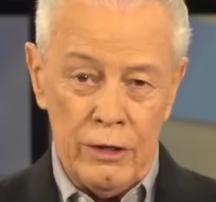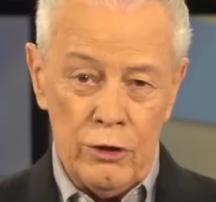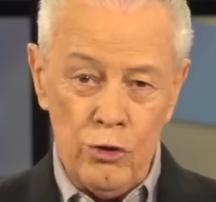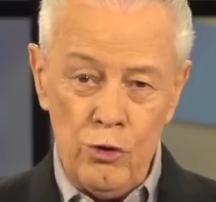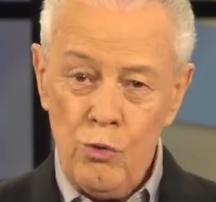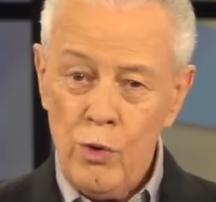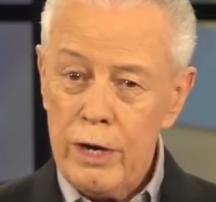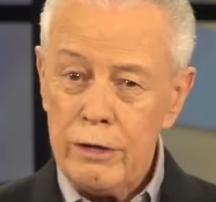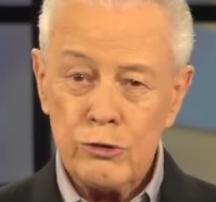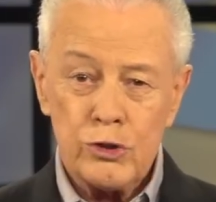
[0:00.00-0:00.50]

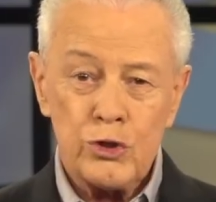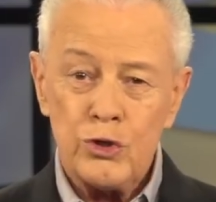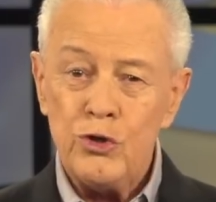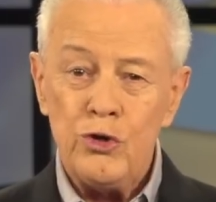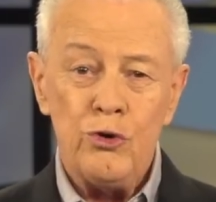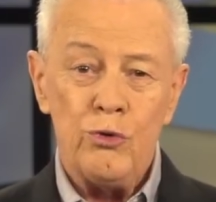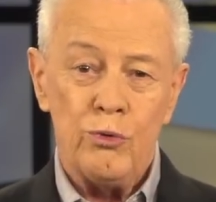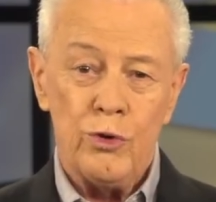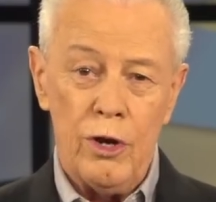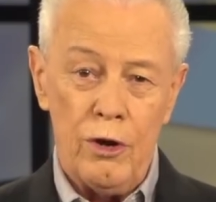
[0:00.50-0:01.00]
Who else do
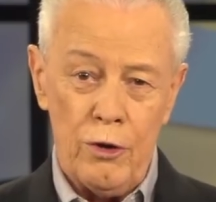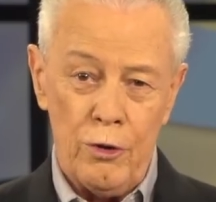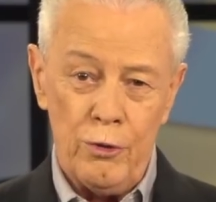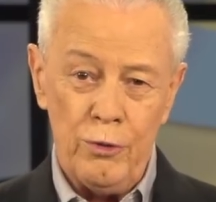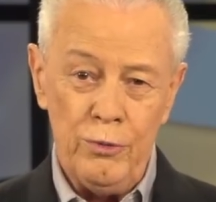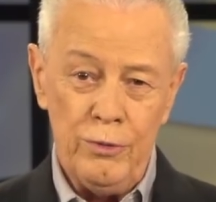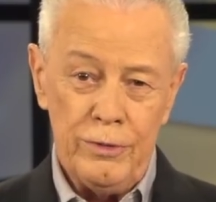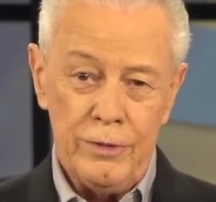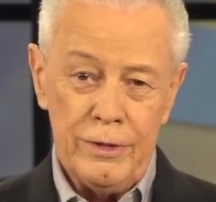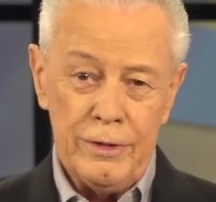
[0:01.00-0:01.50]
you
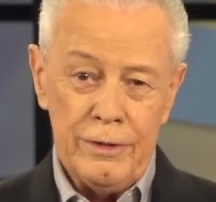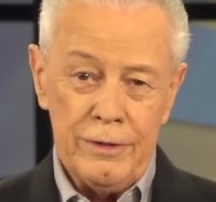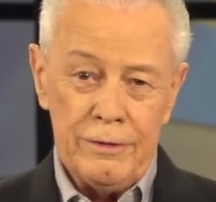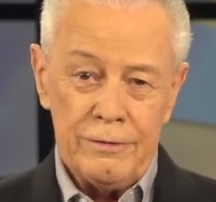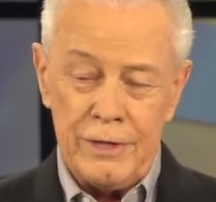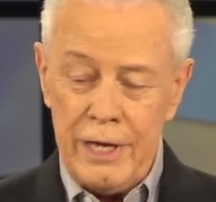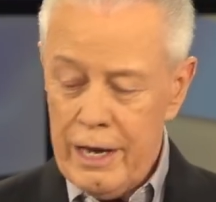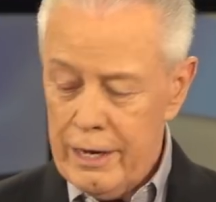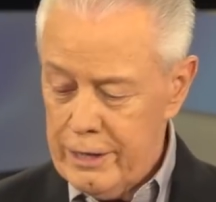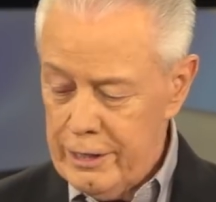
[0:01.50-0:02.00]
know
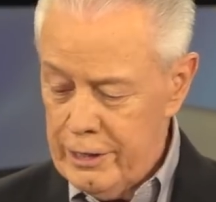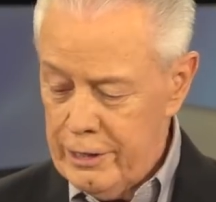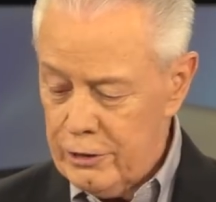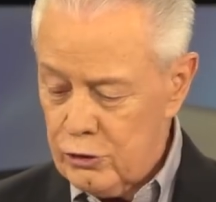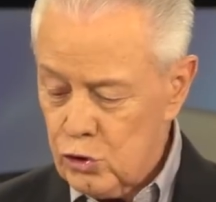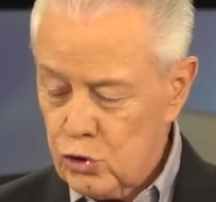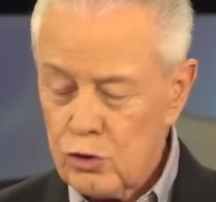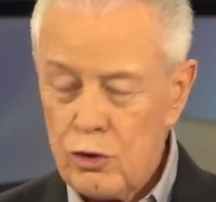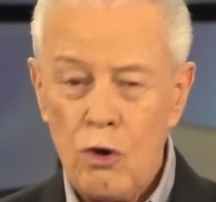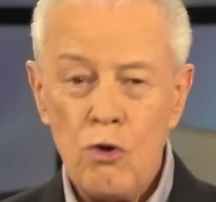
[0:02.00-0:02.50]
that
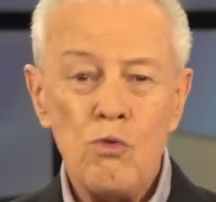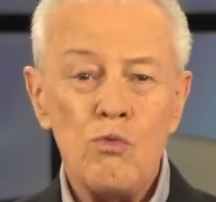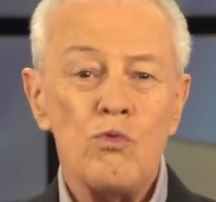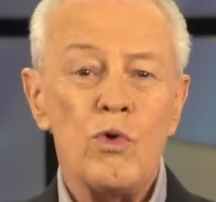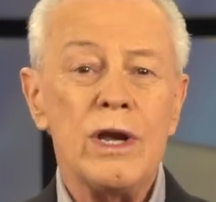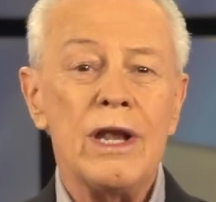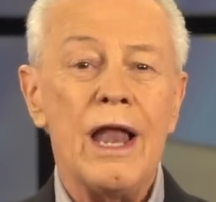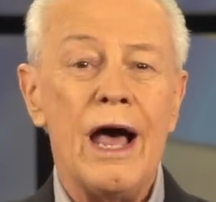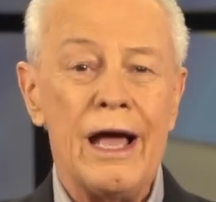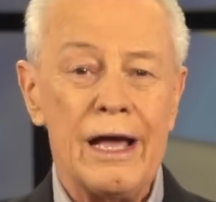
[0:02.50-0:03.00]
is so
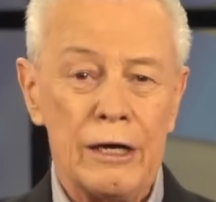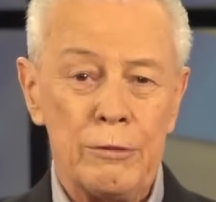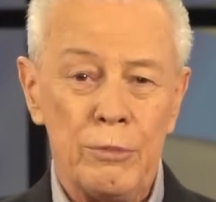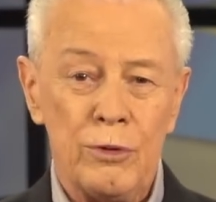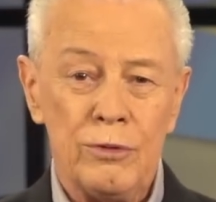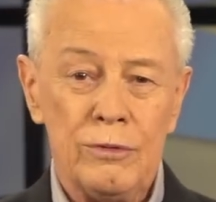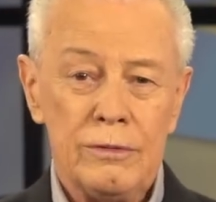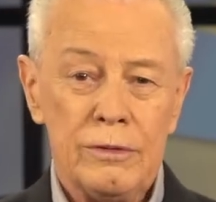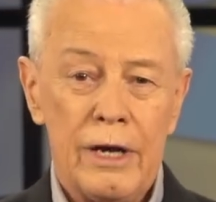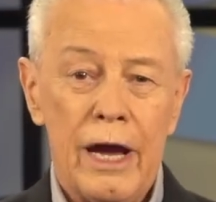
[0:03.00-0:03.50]

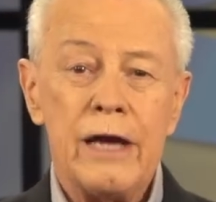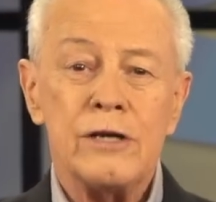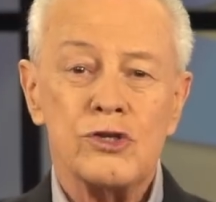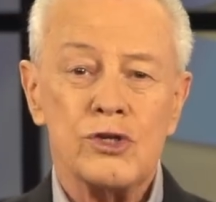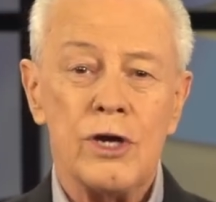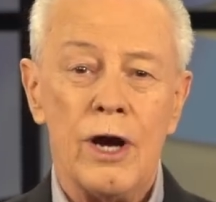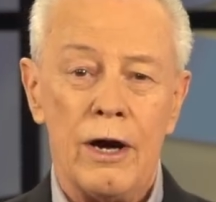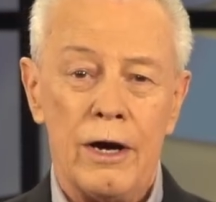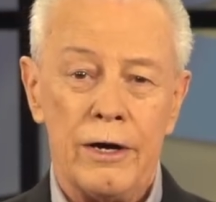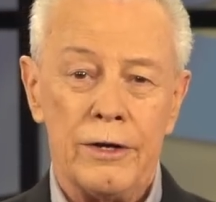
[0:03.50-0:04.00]
reliable
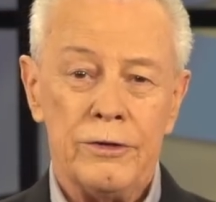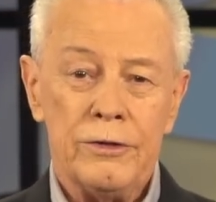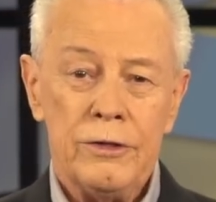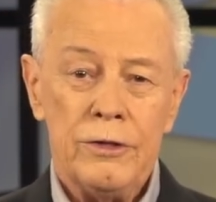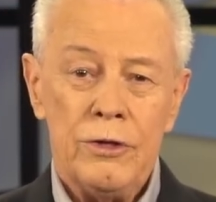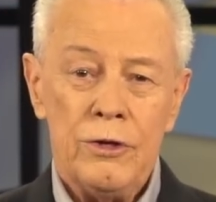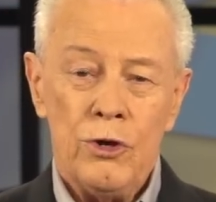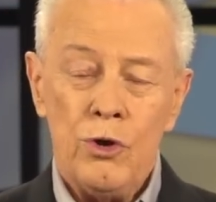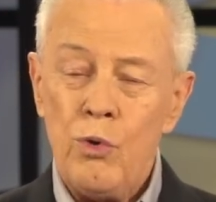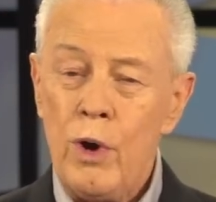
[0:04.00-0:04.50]
as God?
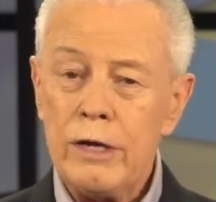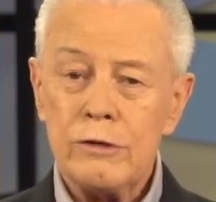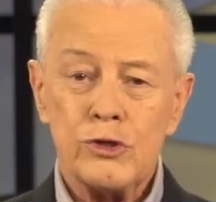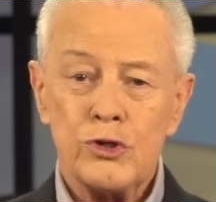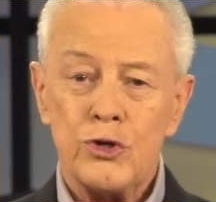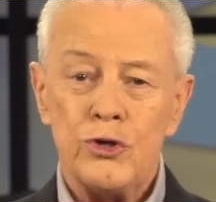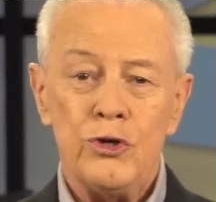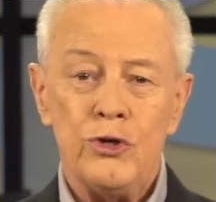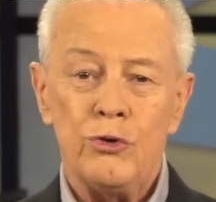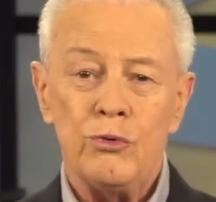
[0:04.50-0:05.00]
Who
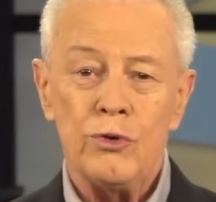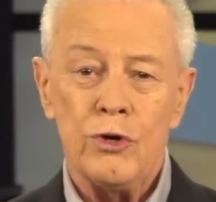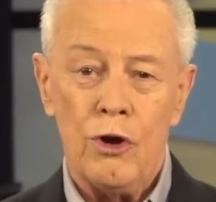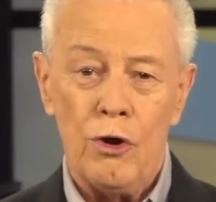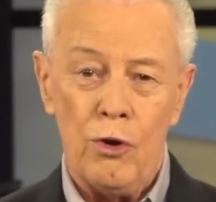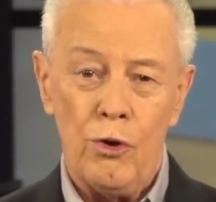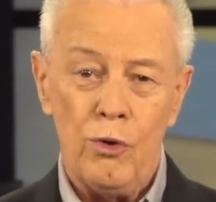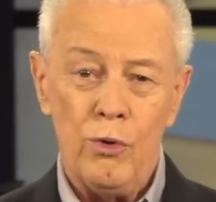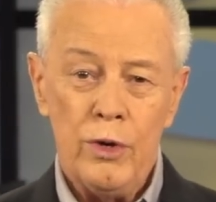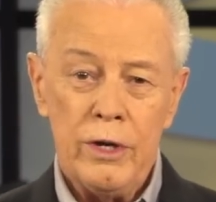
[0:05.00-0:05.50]
else do you
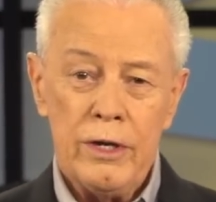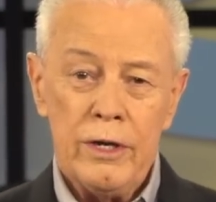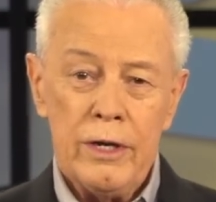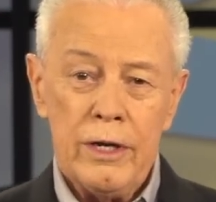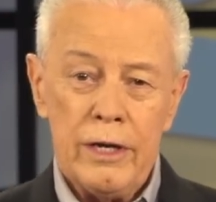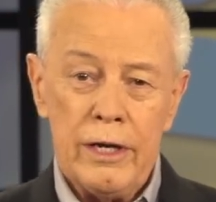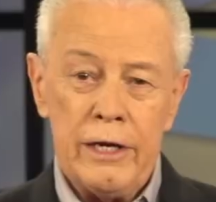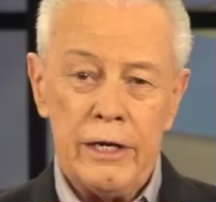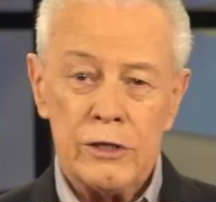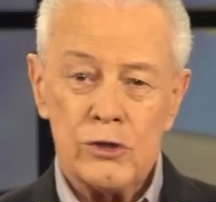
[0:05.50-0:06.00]
know
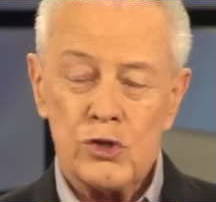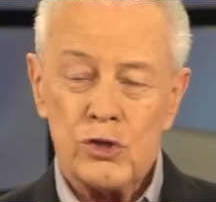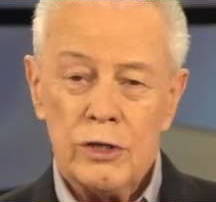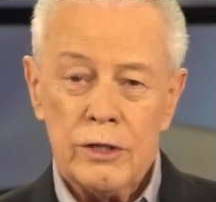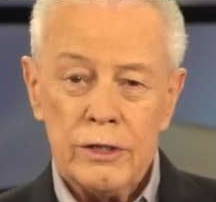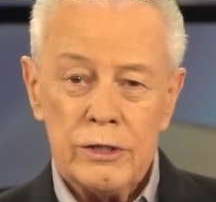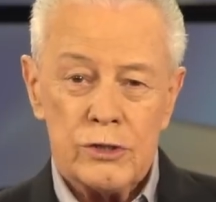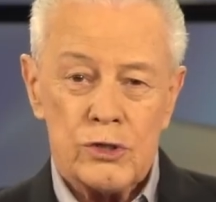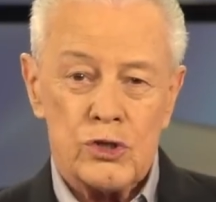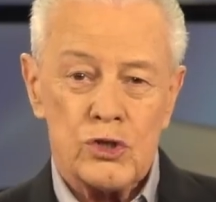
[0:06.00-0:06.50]
is
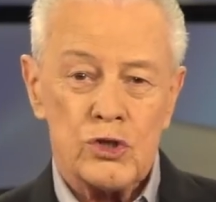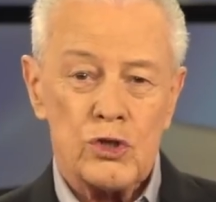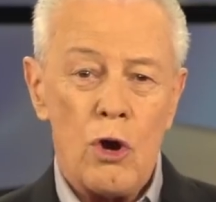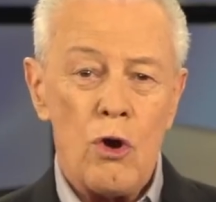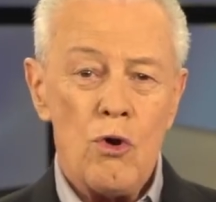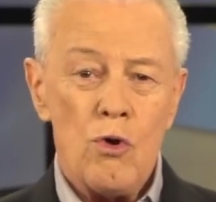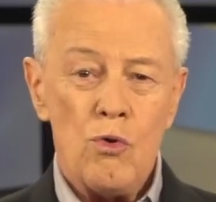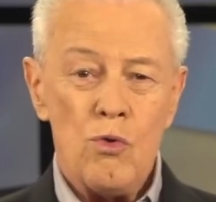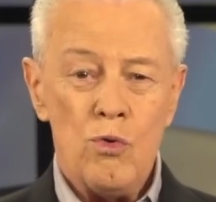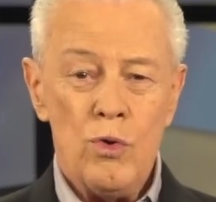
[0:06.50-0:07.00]

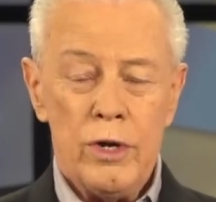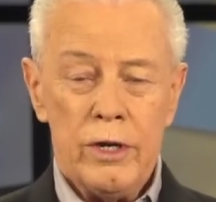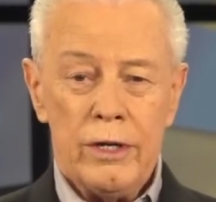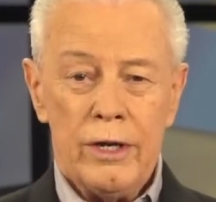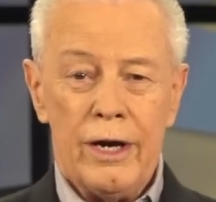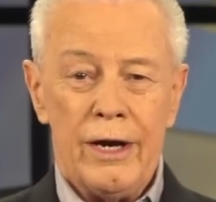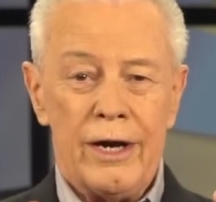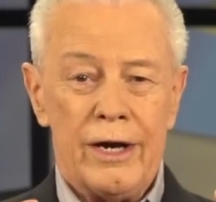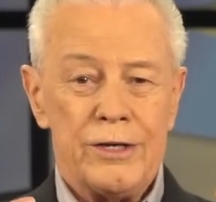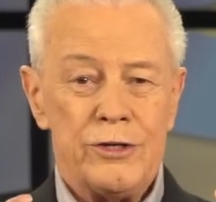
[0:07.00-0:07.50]
so,
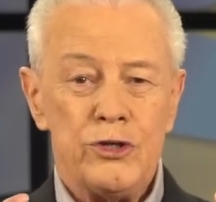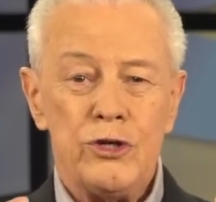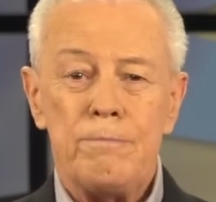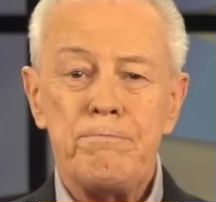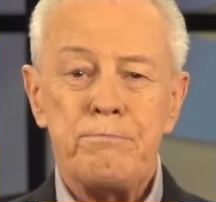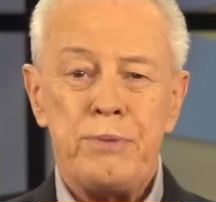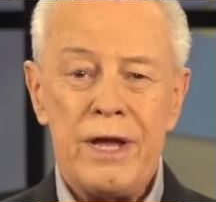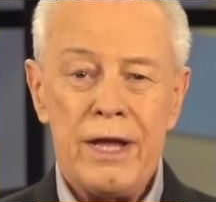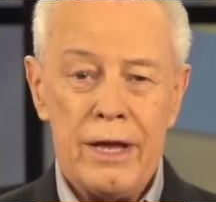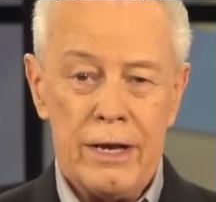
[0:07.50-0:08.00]
uh,
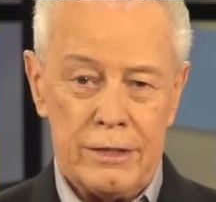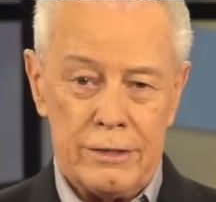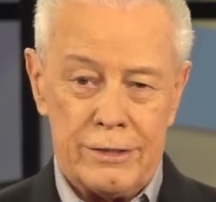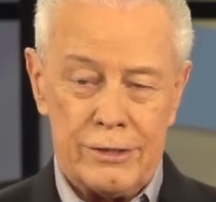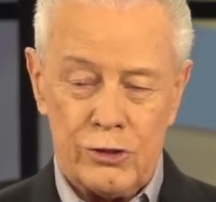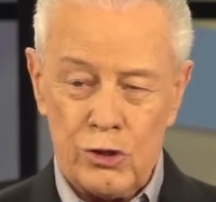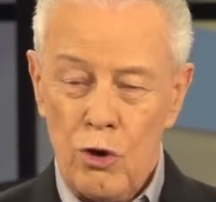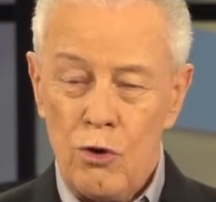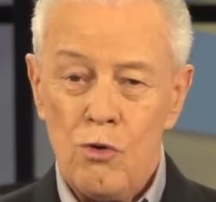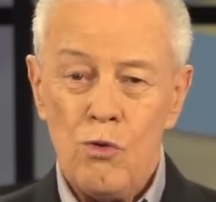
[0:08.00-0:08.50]
dep-
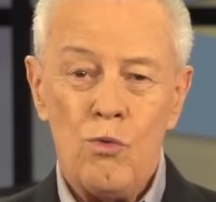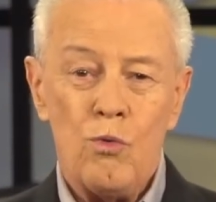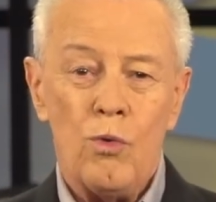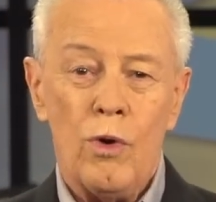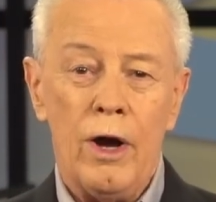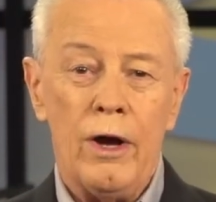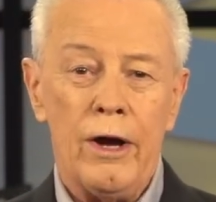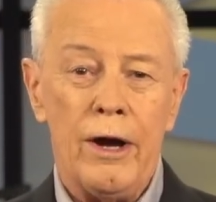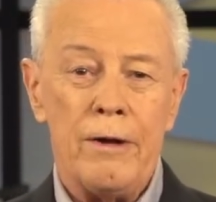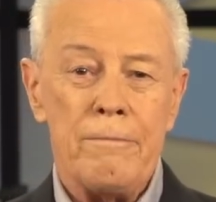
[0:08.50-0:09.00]

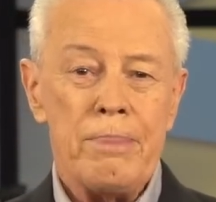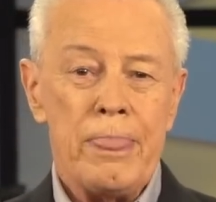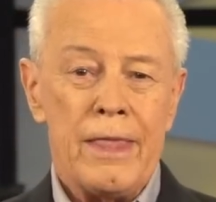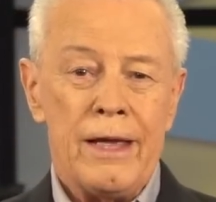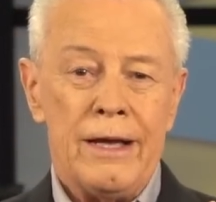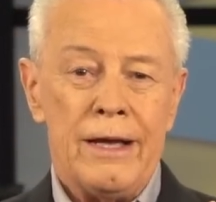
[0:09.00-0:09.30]
so uh,